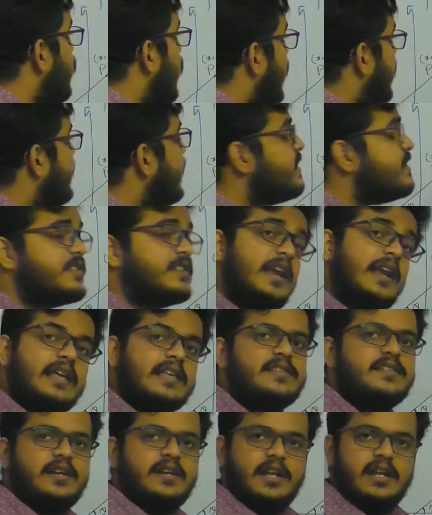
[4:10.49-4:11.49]
what is del
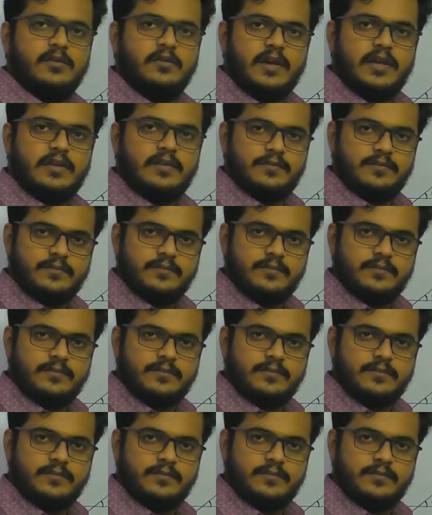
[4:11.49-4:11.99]
x and del y?